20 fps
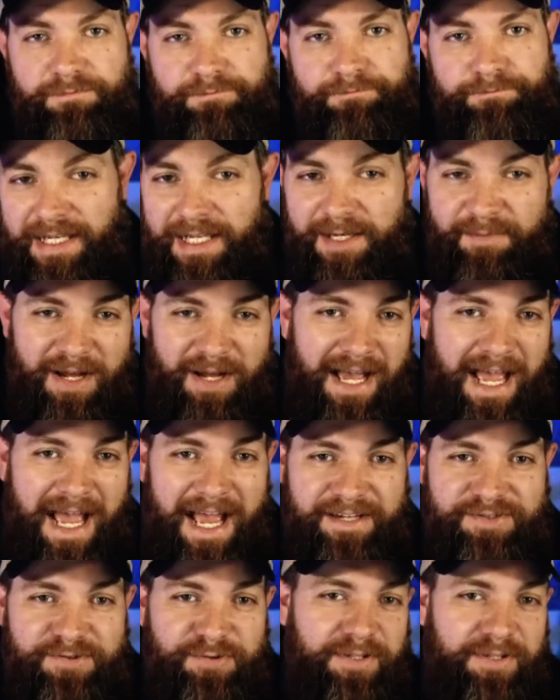Forget about
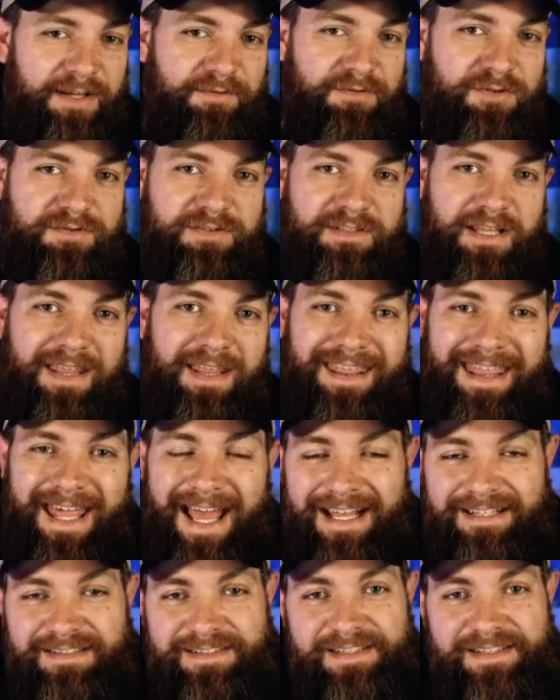astral levels,
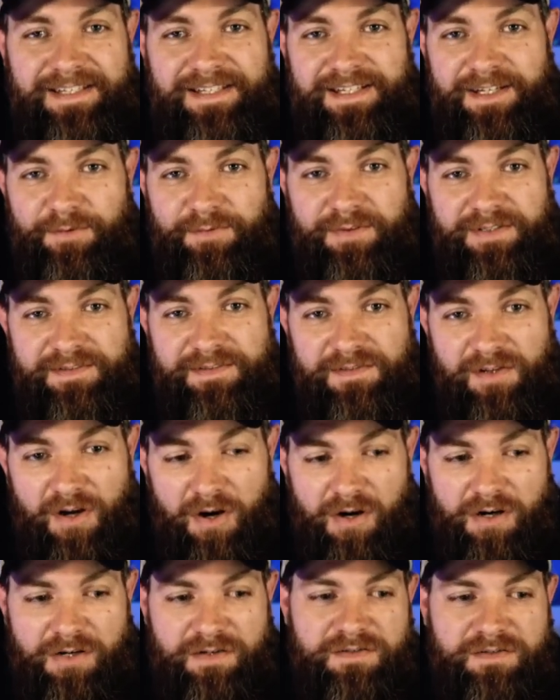that's to deal with
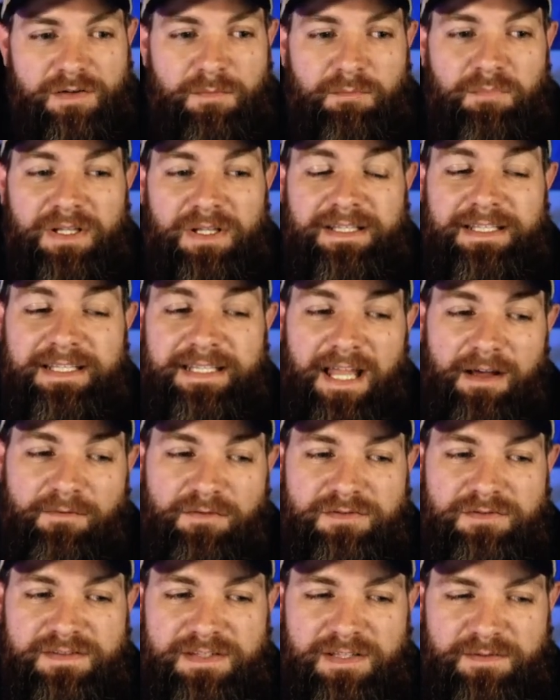stars, but
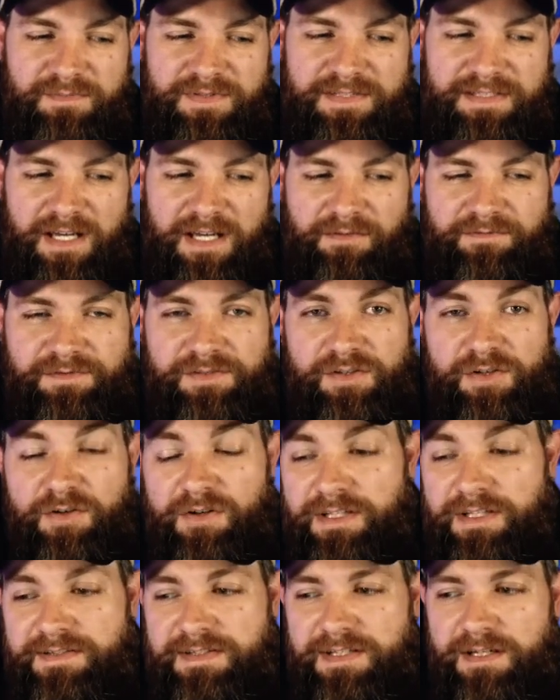levels themselves. So you
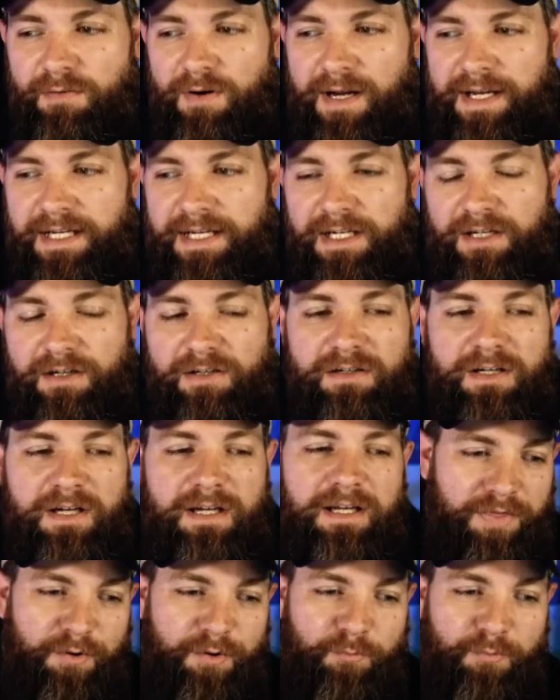can see right here
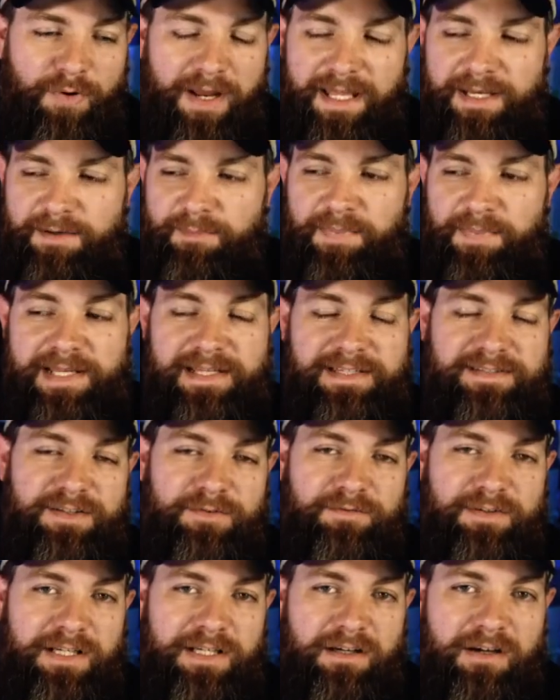with the red piece
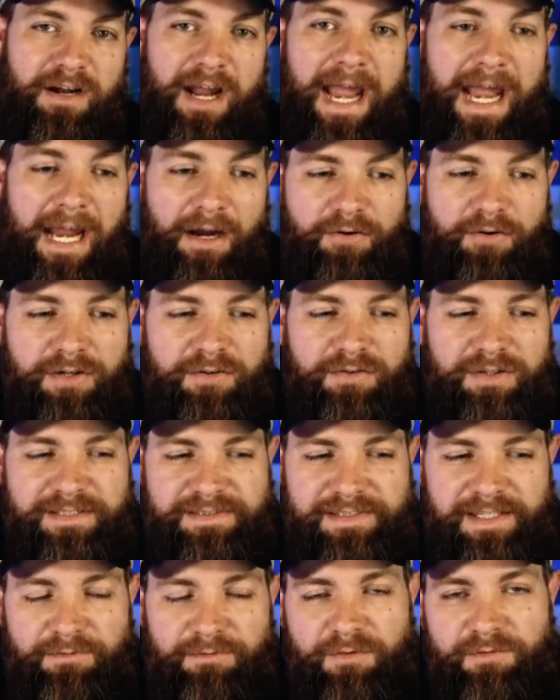over here, Ariel
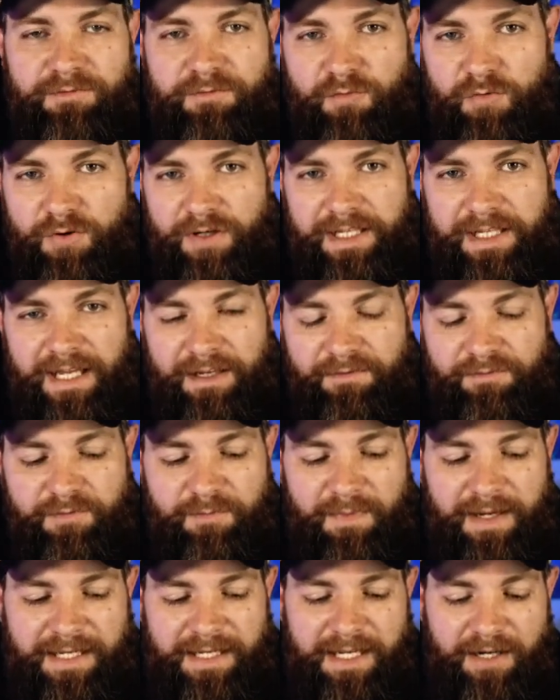is level 48
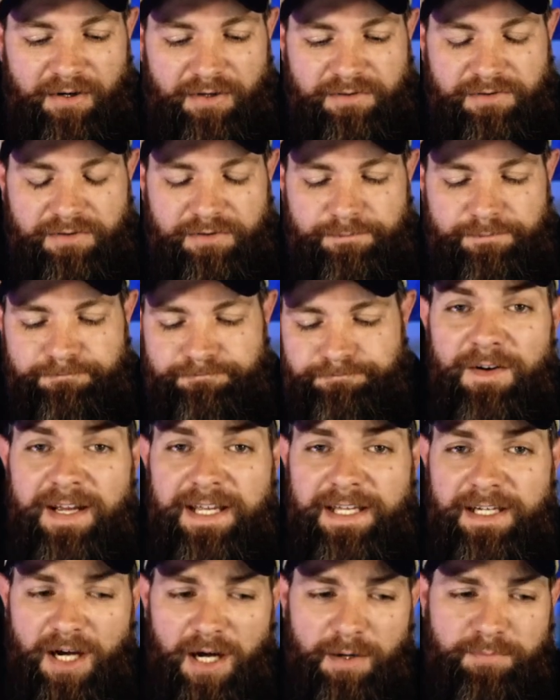for my character. And if I
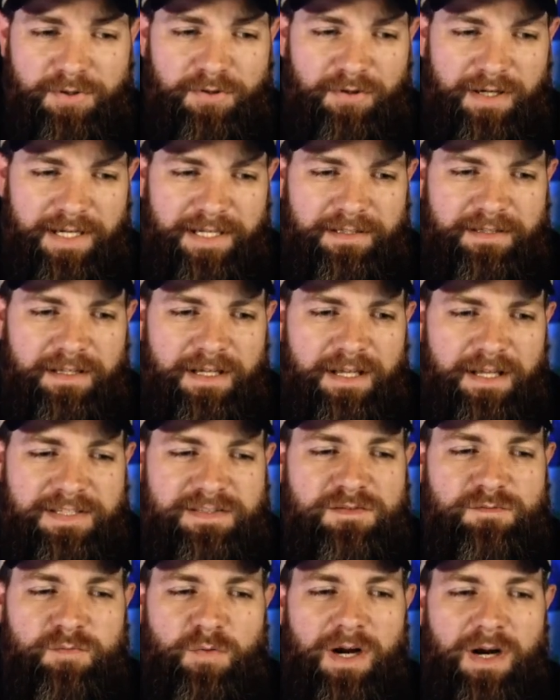hit upgrade,
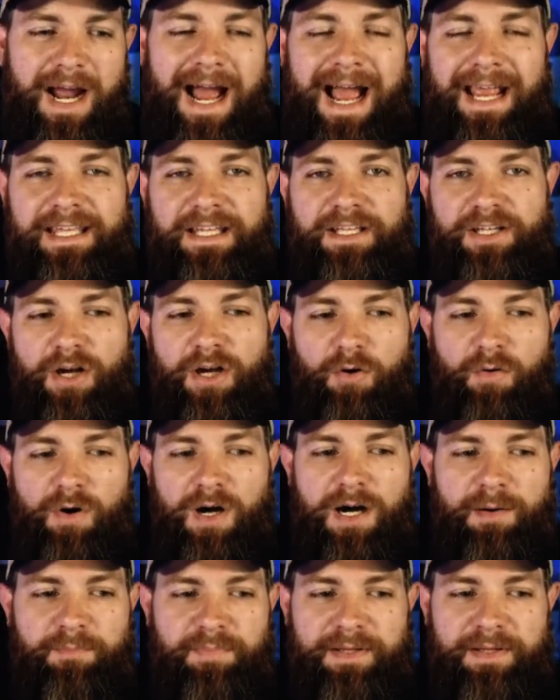this is where I can go
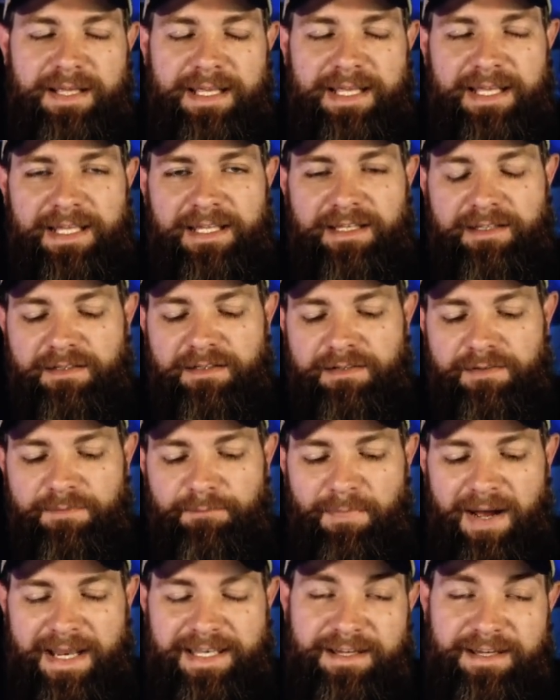up in
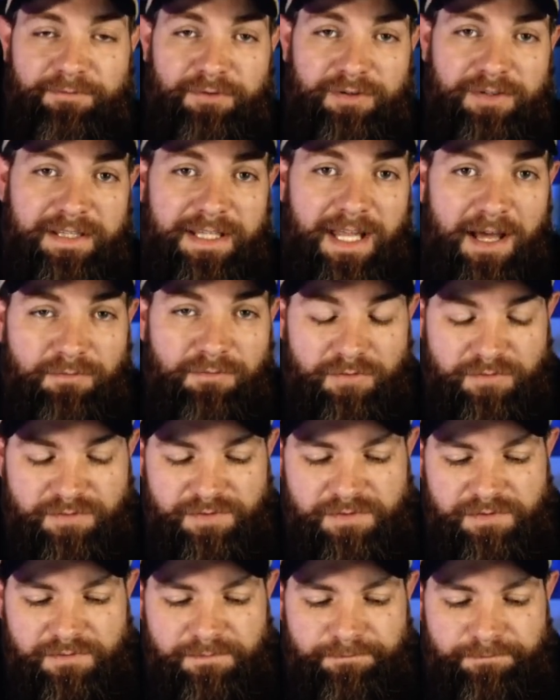my different
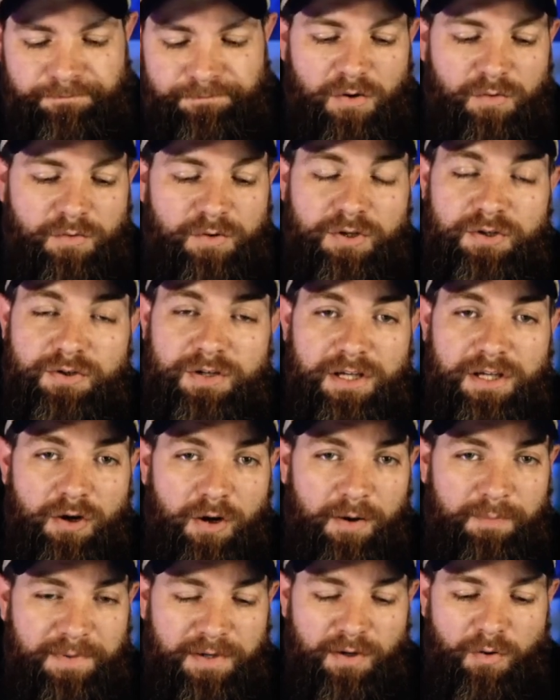levels. So you can
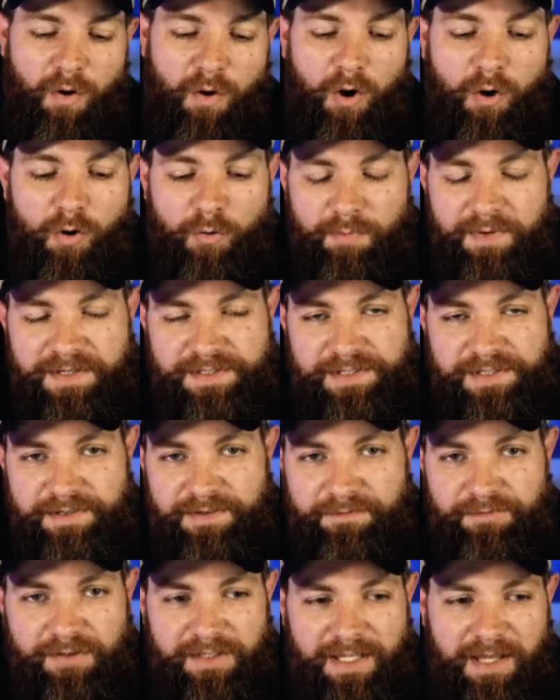go up into a whole bunch of
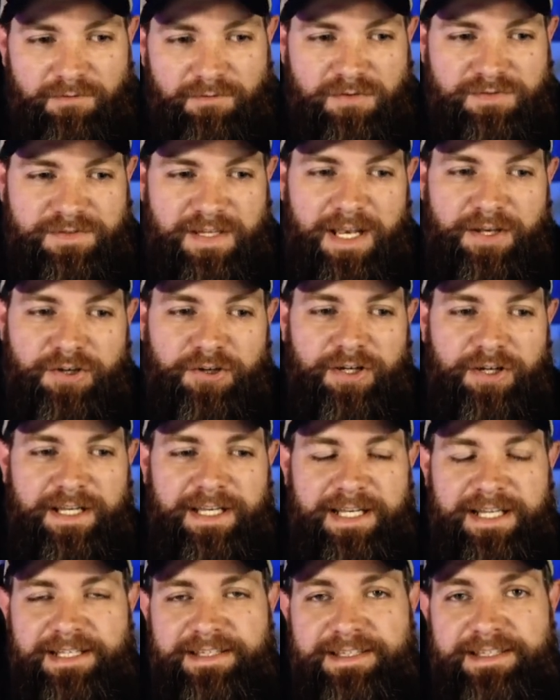different levels, and you're
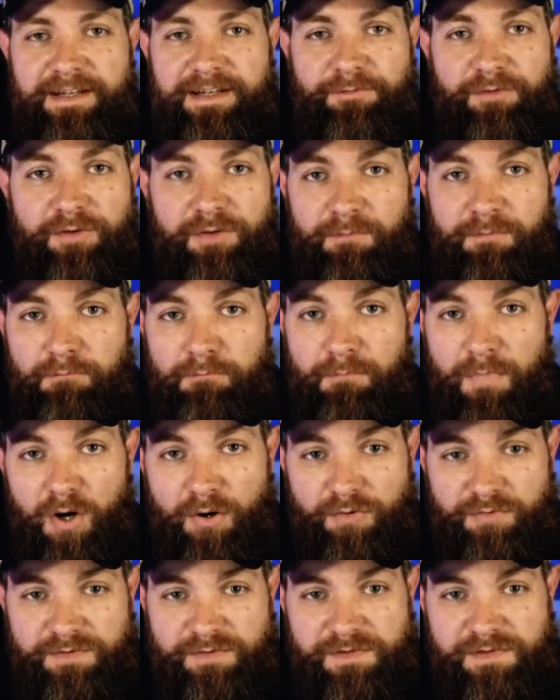going to need different
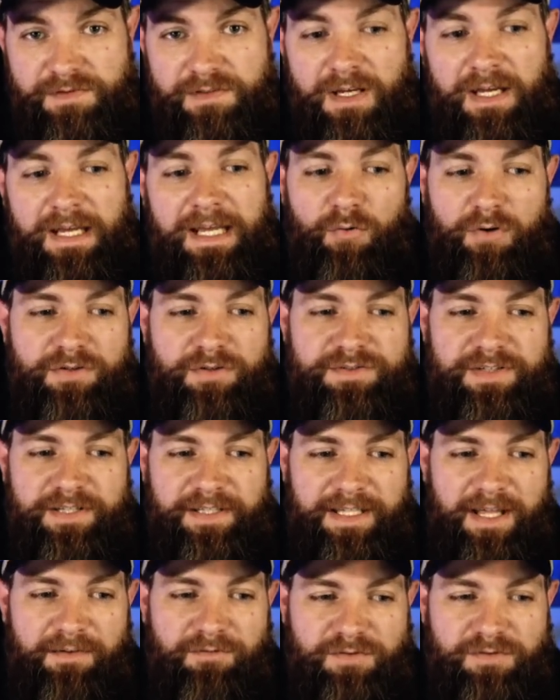motes in order to
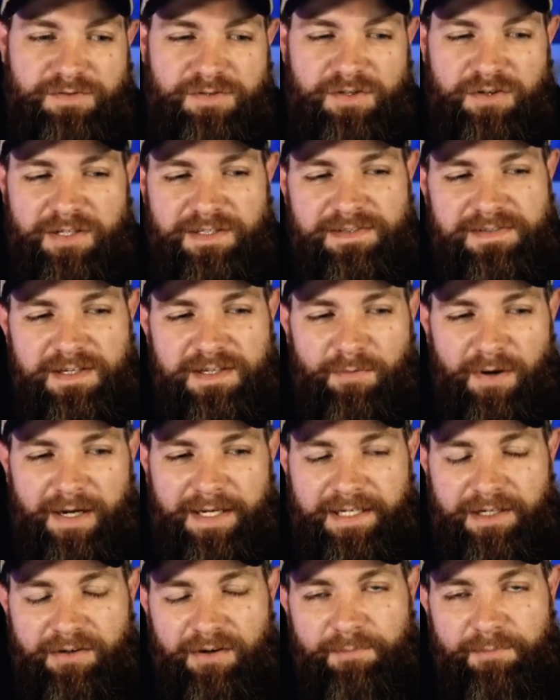level. So you can see
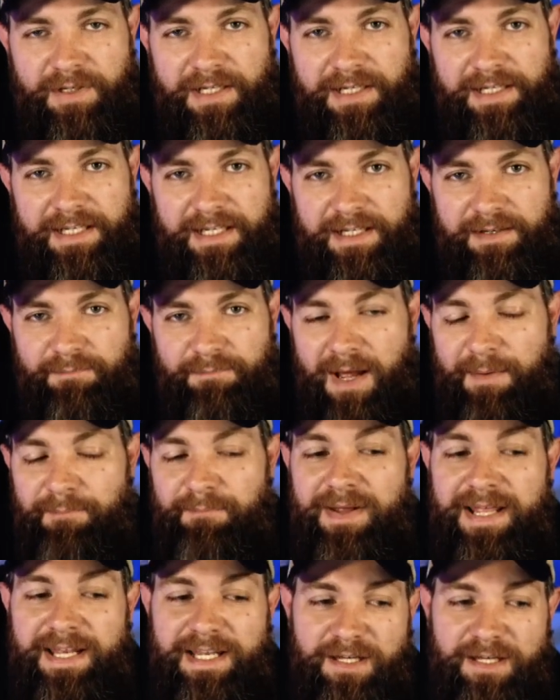right here, I'm going to need my
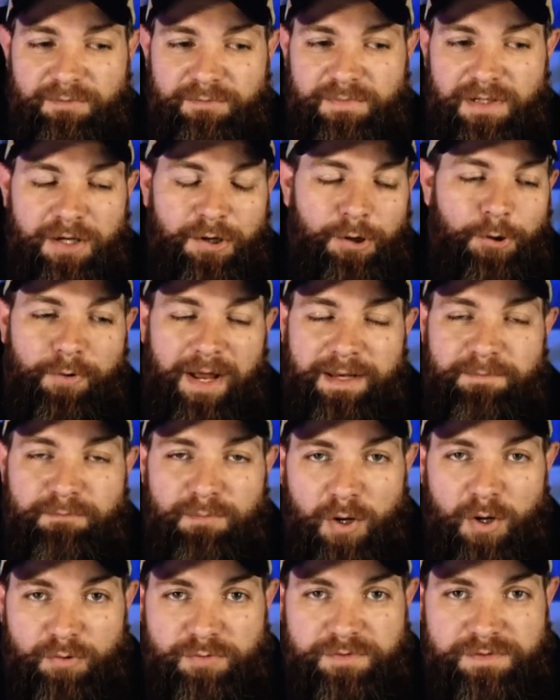medium red
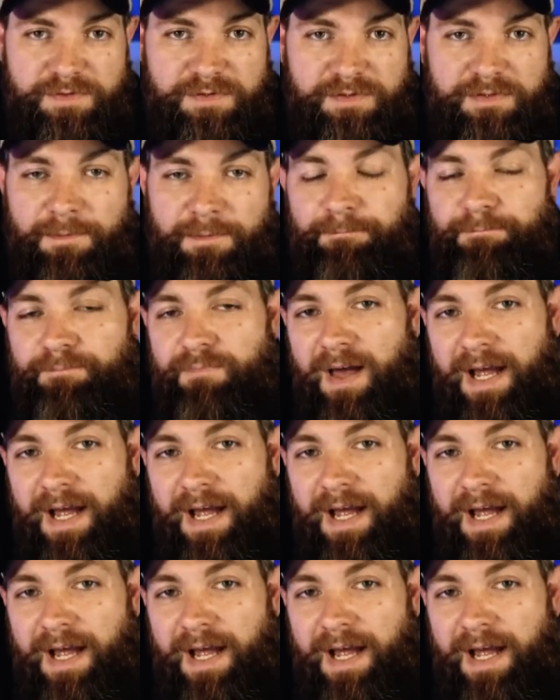motes.